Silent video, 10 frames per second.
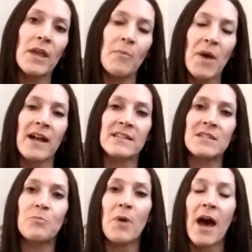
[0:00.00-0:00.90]

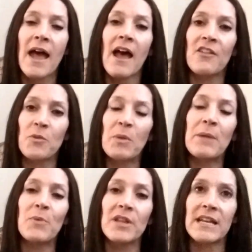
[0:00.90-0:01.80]
impacted by other
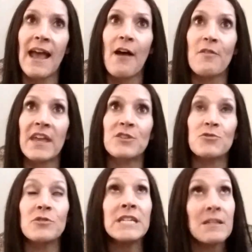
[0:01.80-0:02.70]
people and how they
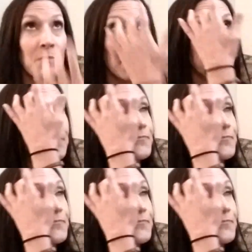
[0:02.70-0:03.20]
treated me.